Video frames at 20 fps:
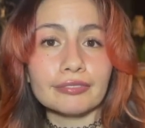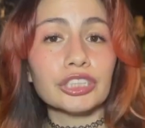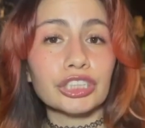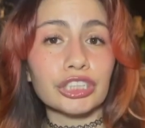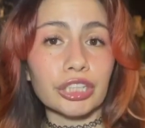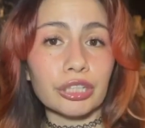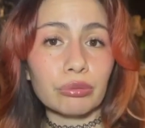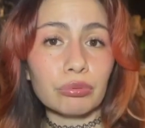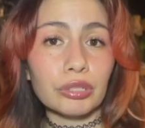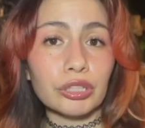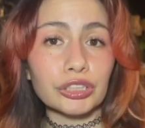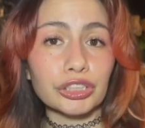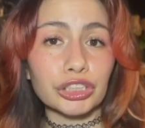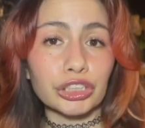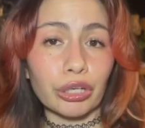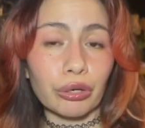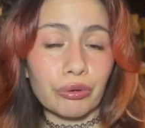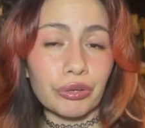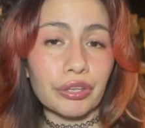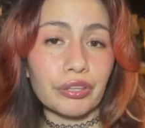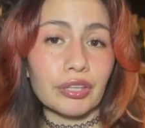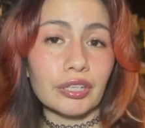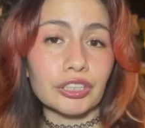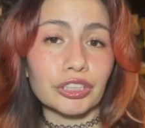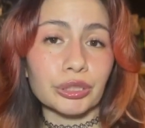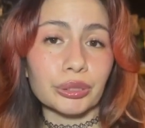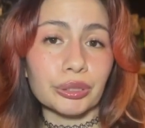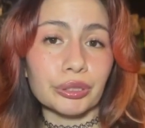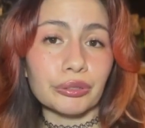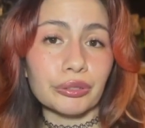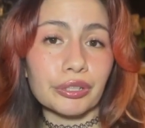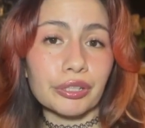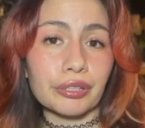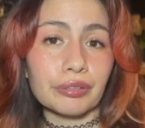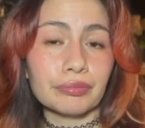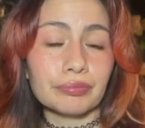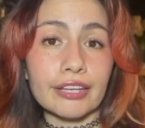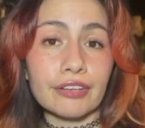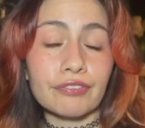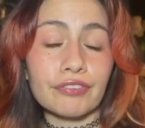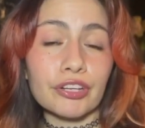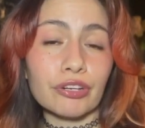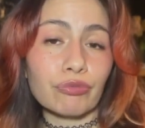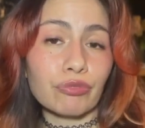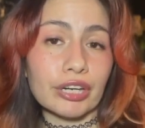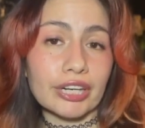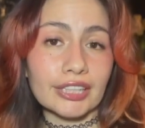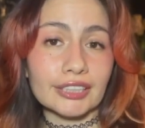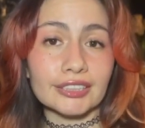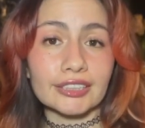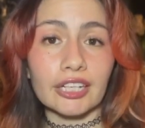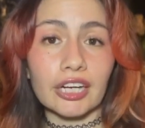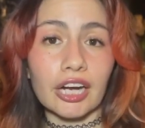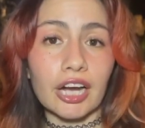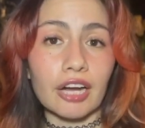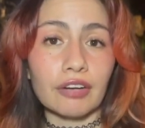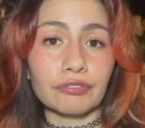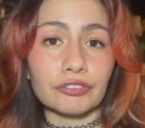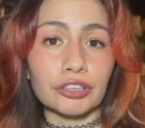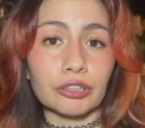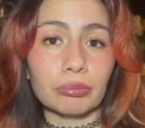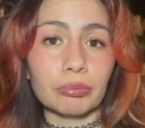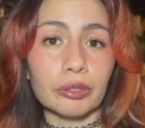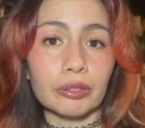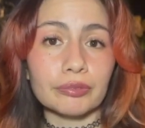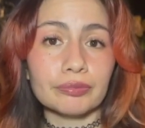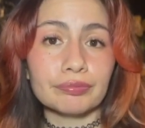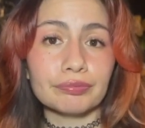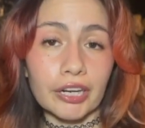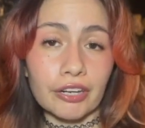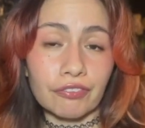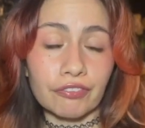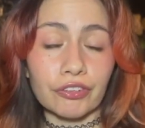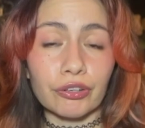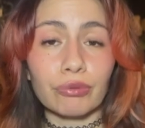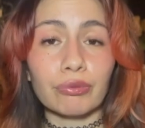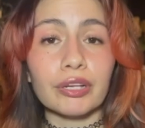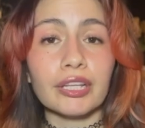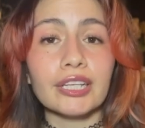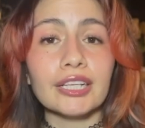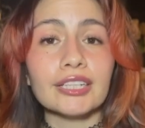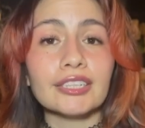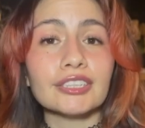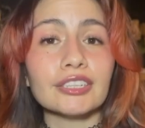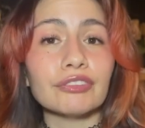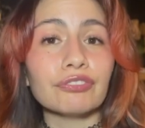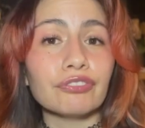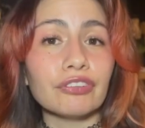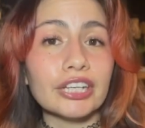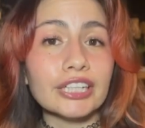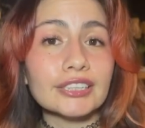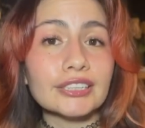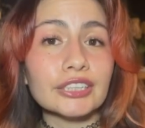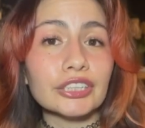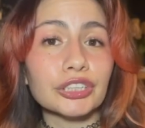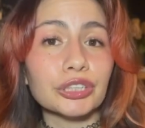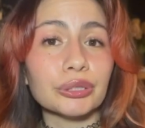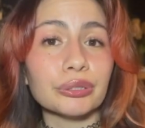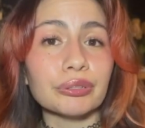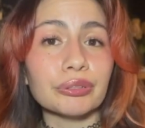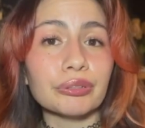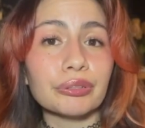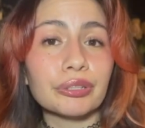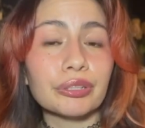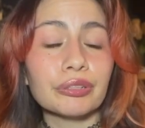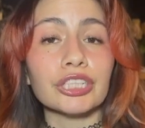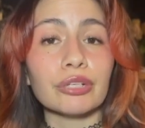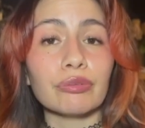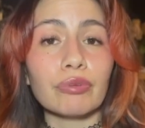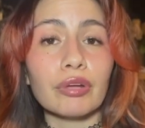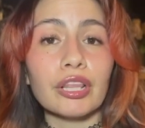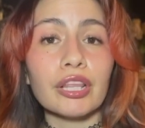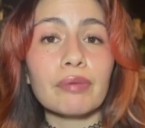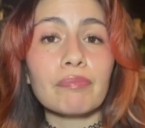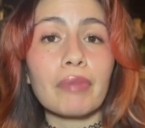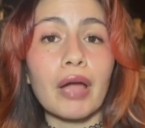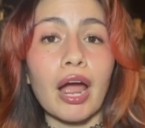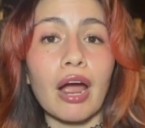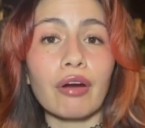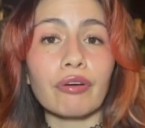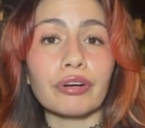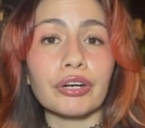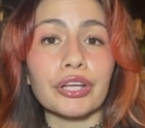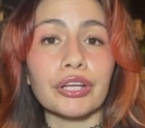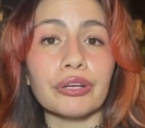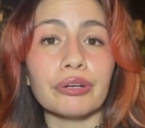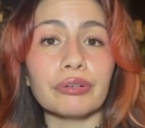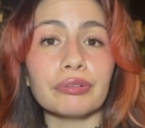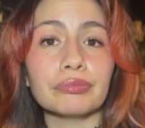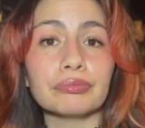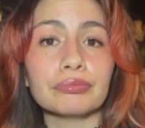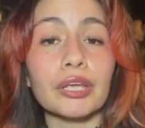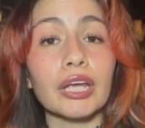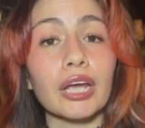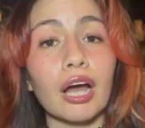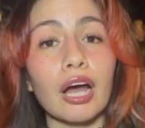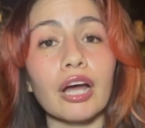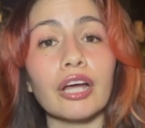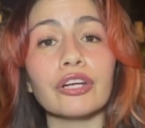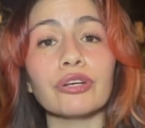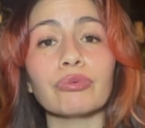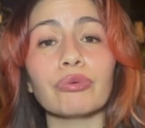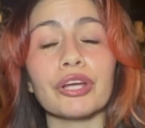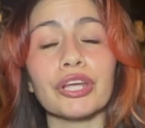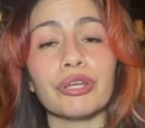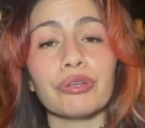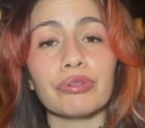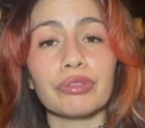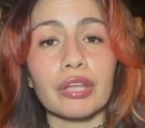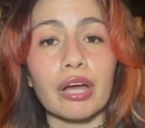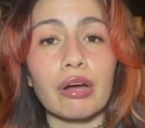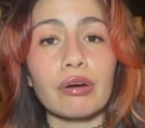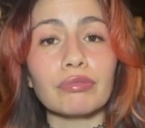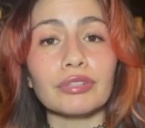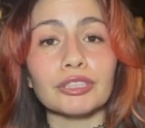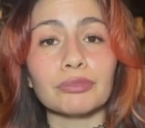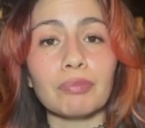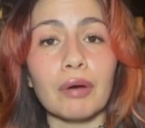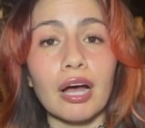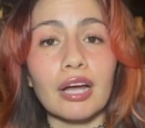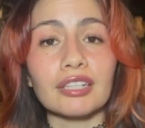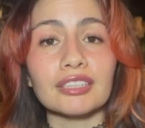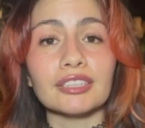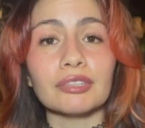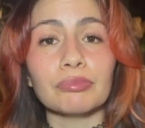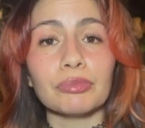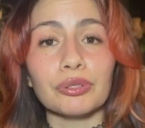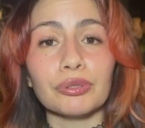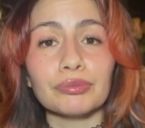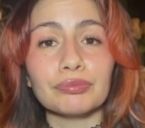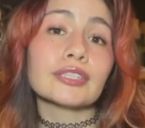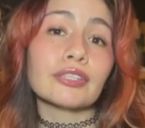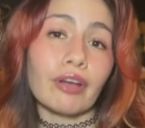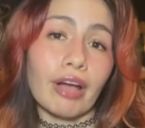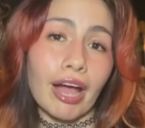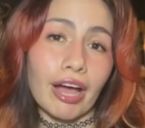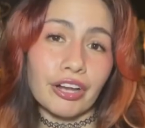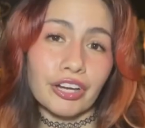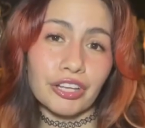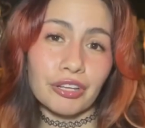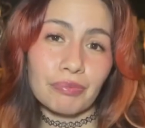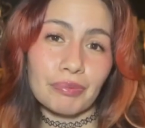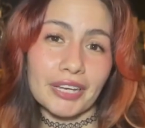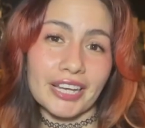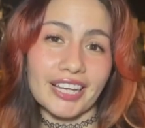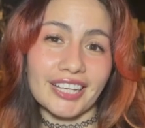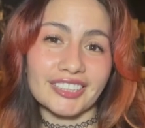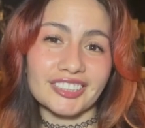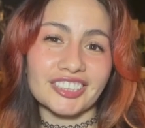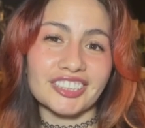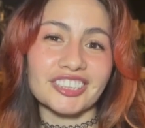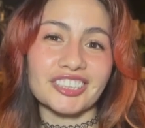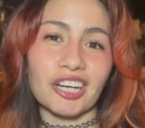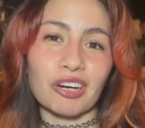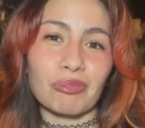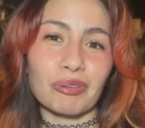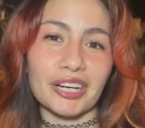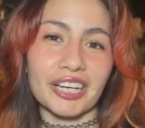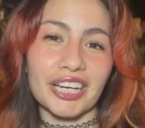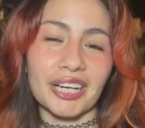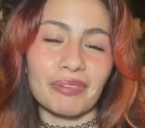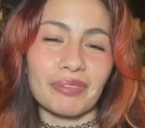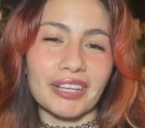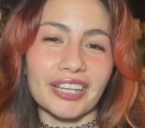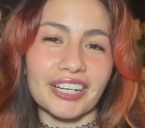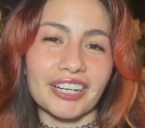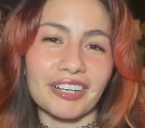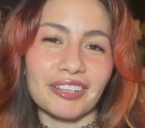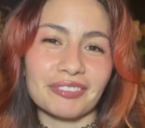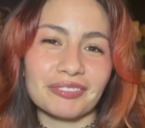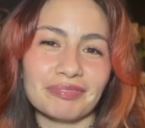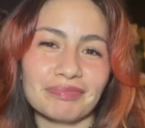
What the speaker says: She will show you the truth, even when it's uncomfortable. But if you're willing to face the truth, she will empower you beyond what you thought was possible. So how do you begin to start working with her?